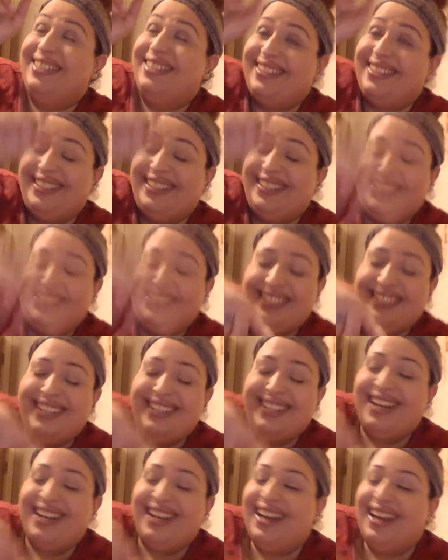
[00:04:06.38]
and
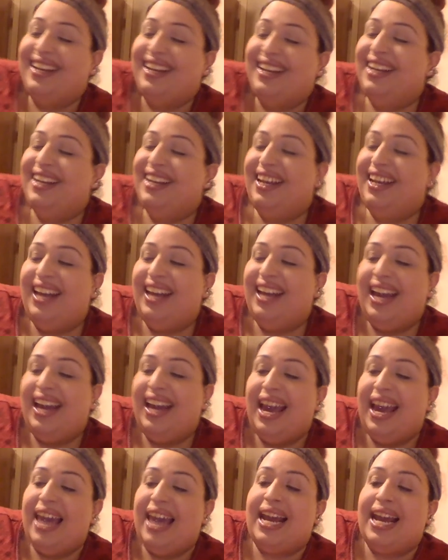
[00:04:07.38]

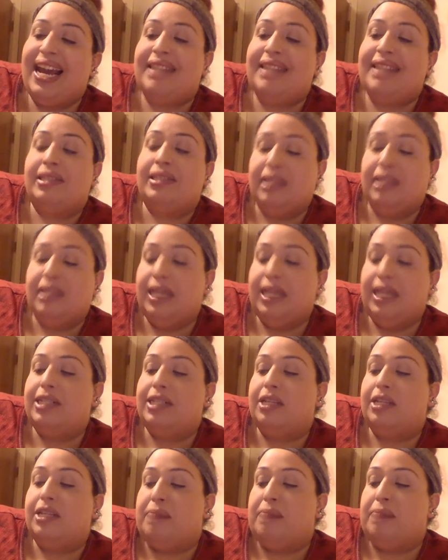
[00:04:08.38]
I slid to
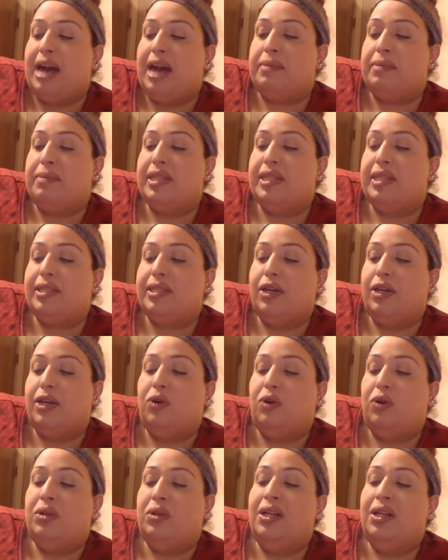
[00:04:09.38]
the bottom of this
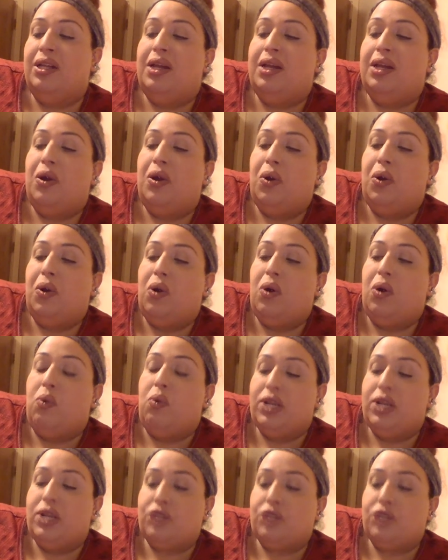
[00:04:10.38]
hill,
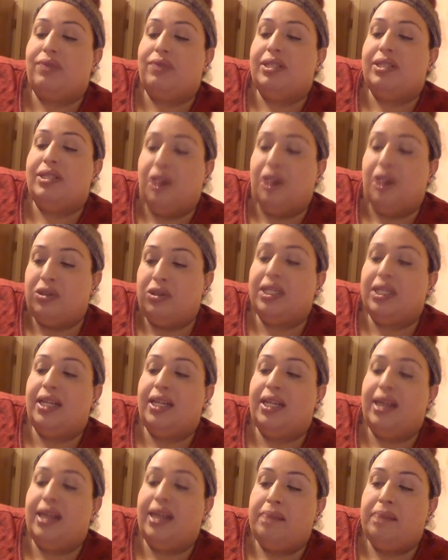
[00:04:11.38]
which resulted
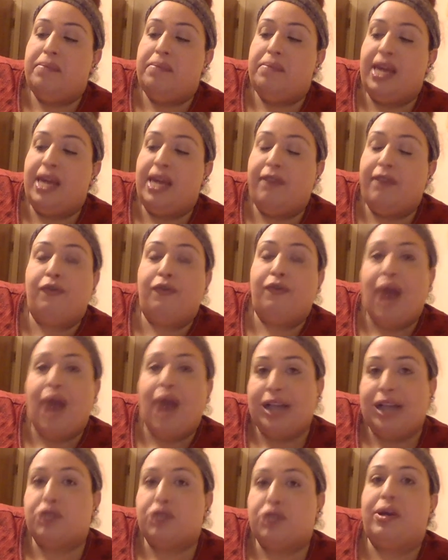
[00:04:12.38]
in me
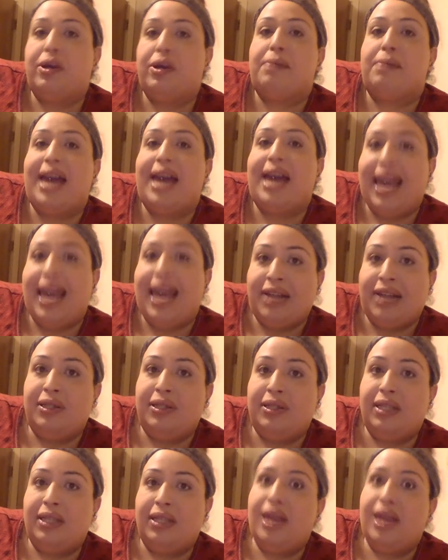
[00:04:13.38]
fracturing my
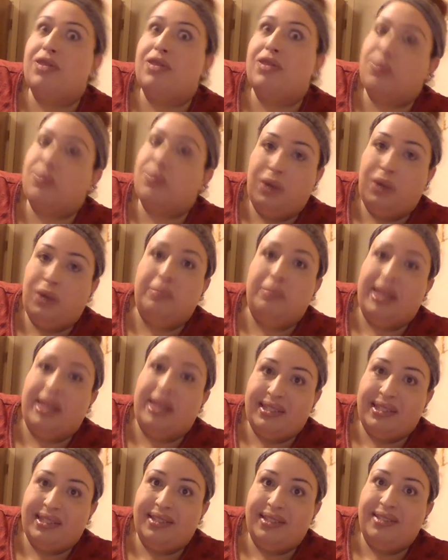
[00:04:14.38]
ankle in three
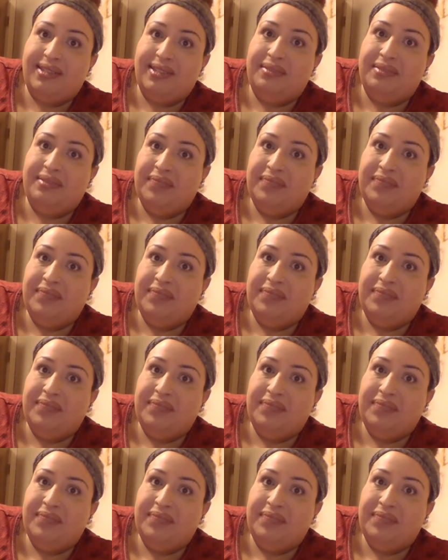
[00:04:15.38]
places.